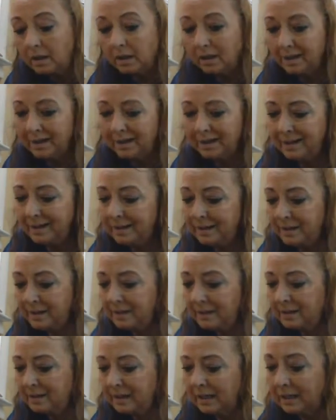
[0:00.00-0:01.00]
I
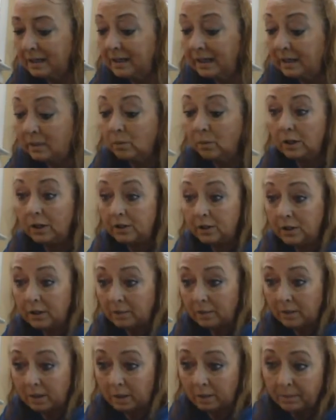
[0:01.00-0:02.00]
like watching
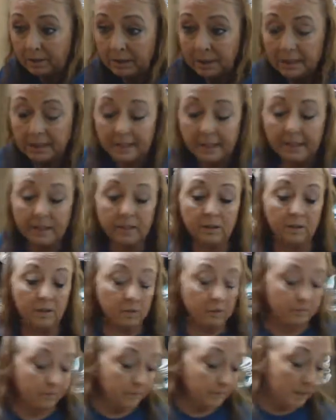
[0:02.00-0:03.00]
them all because I can
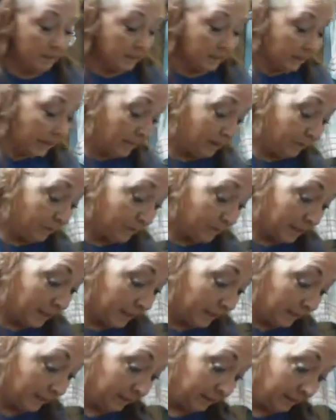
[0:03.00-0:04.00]
learn from
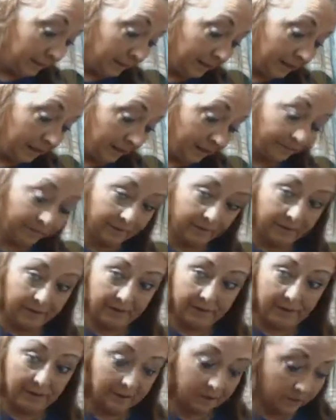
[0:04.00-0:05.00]
everybody and
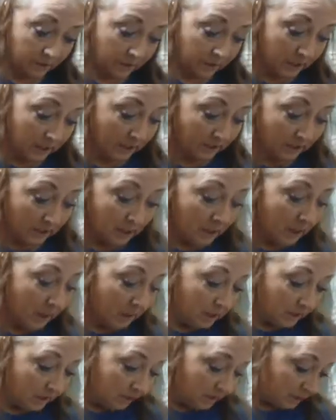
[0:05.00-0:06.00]
everything. So,
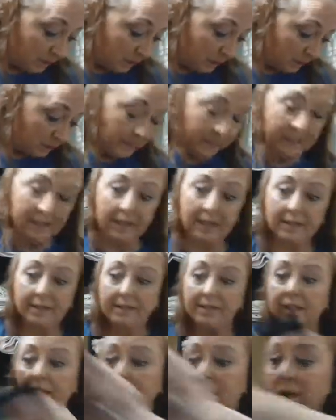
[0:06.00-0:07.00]
just because
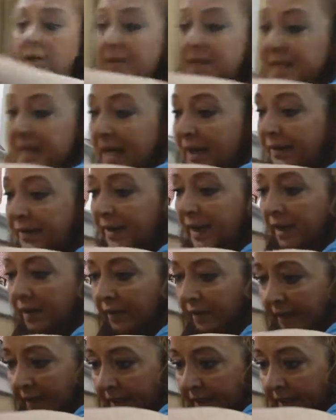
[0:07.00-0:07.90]
it's out there and